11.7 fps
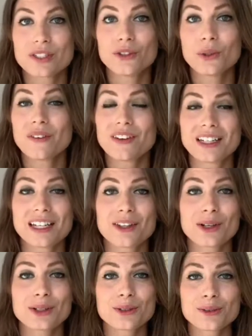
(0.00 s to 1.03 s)
If you have any that
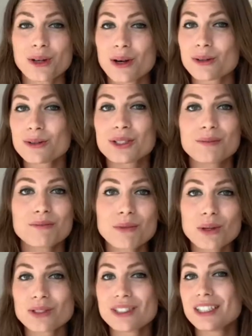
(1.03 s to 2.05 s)
are gross,
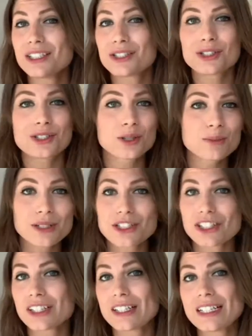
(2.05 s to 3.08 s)
moldy, super
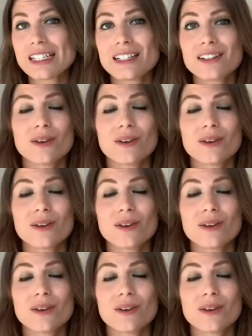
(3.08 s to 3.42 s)
dirty,